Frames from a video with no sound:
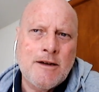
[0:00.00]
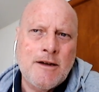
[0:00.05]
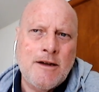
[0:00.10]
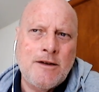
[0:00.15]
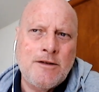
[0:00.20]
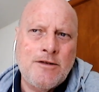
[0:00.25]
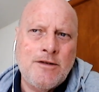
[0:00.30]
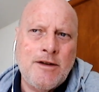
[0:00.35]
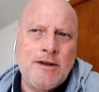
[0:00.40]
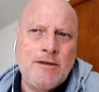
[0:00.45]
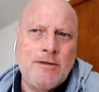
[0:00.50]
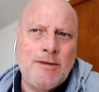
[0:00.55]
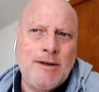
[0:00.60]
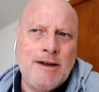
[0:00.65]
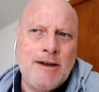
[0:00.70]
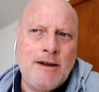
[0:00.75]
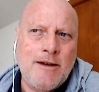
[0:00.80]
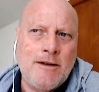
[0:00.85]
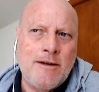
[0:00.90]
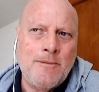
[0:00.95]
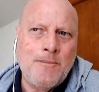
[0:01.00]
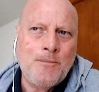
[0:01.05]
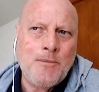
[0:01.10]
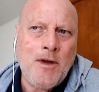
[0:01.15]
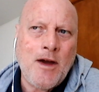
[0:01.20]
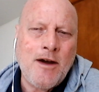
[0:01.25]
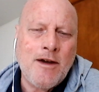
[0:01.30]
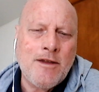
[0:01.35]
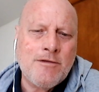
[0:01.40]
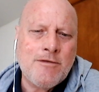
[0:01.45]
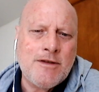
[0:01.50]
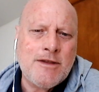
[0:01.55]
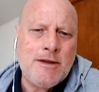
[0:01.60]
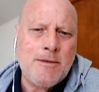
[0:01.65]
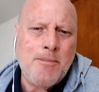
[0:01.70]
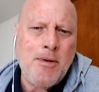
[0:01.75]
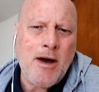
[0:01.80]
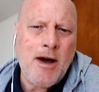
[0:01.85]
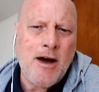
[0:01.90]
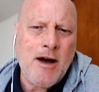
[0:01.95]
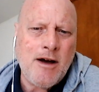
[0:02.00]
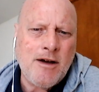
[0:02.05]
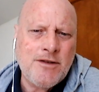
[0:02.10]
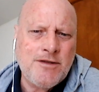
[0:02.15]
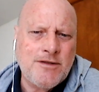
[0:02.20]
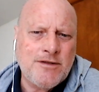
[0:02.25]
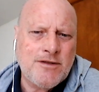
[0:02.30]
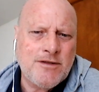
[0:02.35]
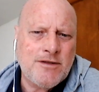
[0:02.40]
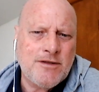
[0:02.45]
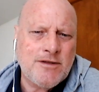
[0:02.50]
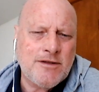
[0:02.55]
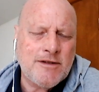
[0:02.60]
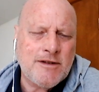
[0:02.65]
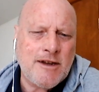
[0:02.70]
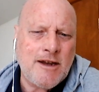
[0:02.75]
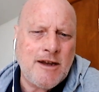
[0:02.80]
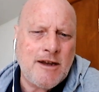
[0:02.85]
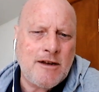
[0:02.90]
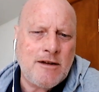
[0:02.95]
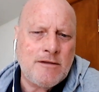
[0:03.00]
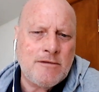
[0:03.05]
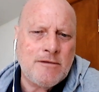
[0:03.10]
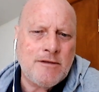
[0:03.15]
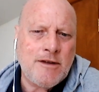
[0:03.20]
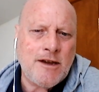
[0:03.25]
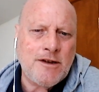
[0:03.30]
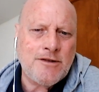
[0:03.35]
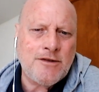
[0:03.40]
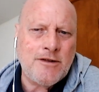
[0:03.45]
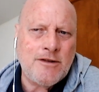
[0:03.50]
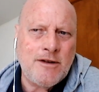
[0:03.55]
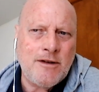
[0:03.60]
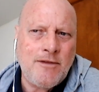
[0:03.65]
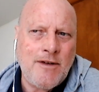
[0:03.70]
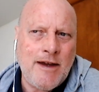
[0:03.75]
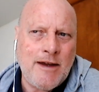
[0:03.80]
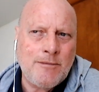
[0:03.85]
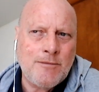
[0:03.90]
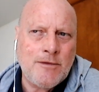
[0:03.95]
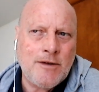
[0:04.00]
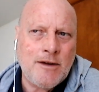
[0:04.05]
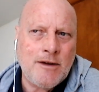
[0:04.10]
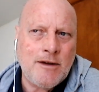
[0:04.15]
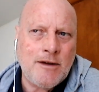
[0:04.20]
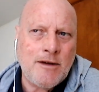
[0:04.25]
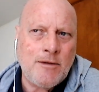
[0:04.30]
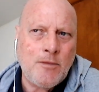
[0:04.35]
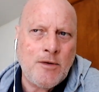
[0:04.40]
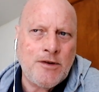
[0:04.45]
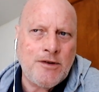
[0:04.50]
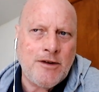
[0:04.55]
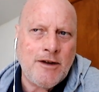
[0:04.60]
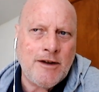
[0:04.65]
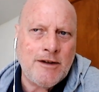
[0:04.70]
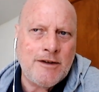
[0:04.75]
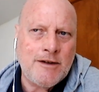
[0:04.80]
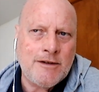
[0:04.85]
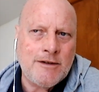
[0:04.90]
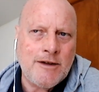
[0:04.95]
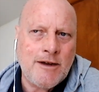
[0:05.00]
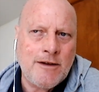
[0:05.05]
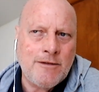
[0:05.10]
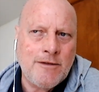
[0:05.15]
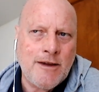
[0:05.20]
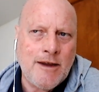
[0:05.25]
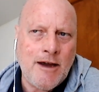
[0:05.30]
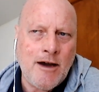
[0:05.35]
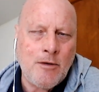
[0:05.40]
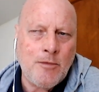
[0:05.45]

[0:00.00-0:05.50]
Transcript: continually either in the past saying, oh, well, that shouldn't have happened. I wish I hadn't have done that.